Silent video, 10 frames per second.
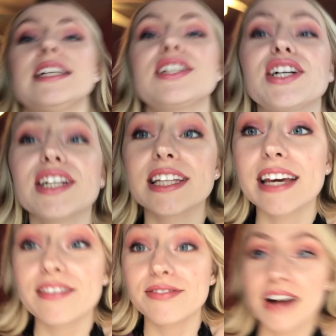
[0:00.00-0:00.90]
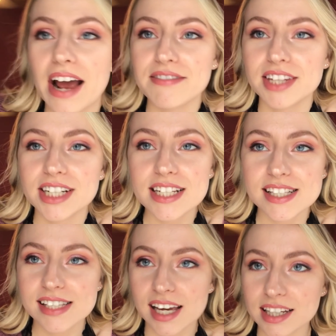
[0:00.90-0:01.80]
It is currently
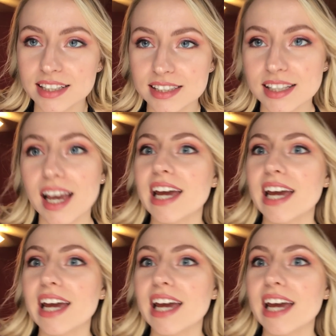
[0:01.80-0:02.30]
5:36,